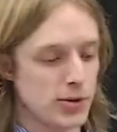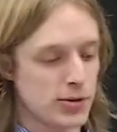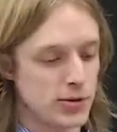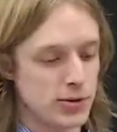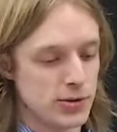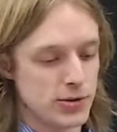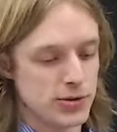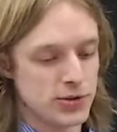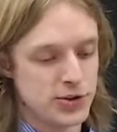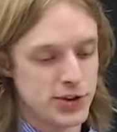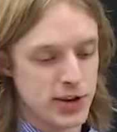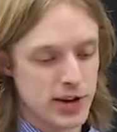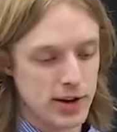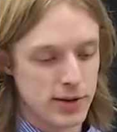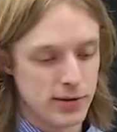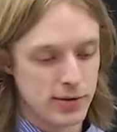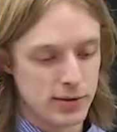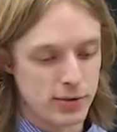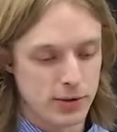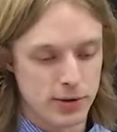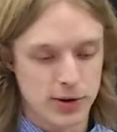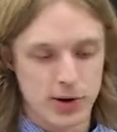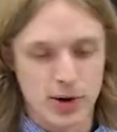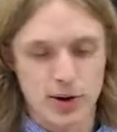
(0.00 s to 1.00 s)

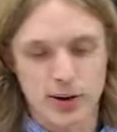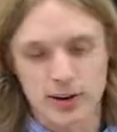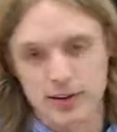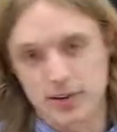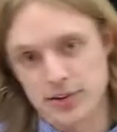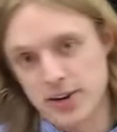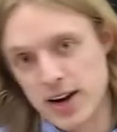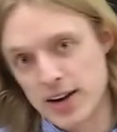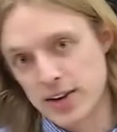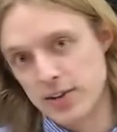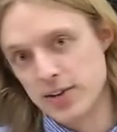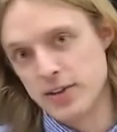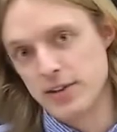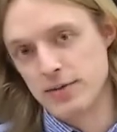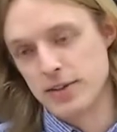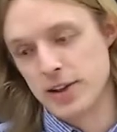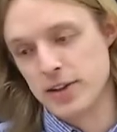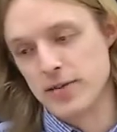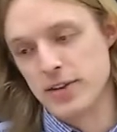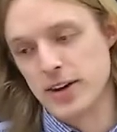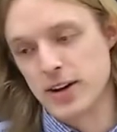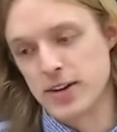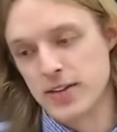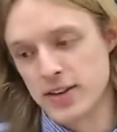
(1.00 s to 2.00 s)
Khrushchev regarding standards of
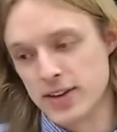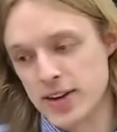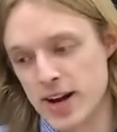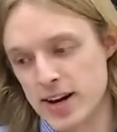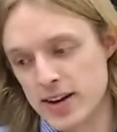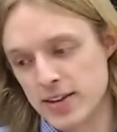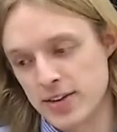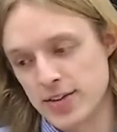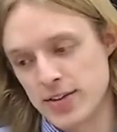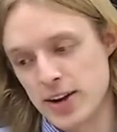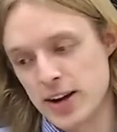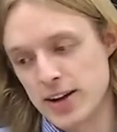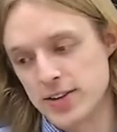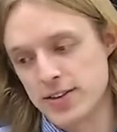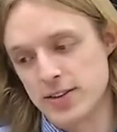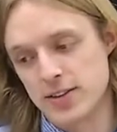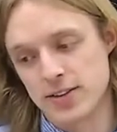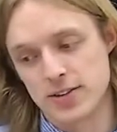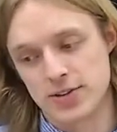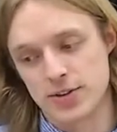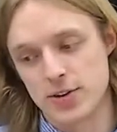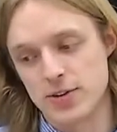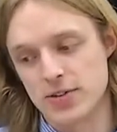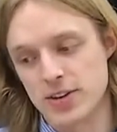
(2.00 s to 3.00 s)
living in the United States
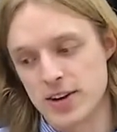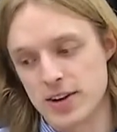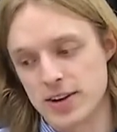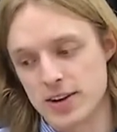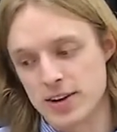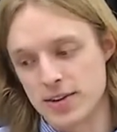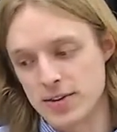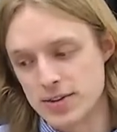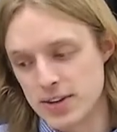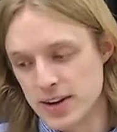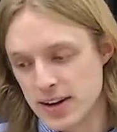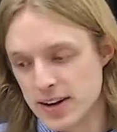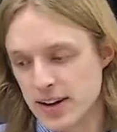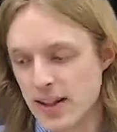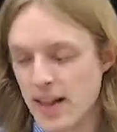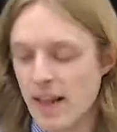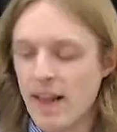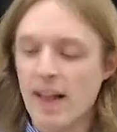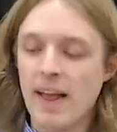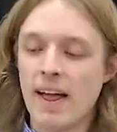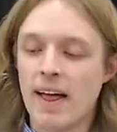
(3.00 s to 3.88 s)
and the Soviet Union.